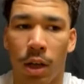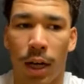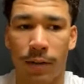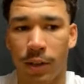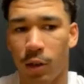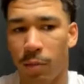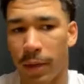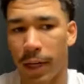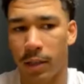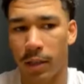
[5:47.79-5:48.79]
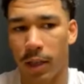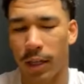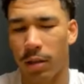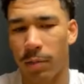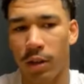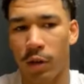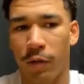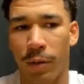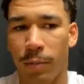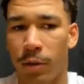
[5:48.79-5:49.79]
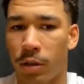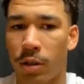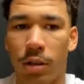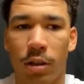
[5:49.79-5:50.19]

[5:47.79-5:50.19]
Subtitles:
Obviously, going back to, like, the month of November,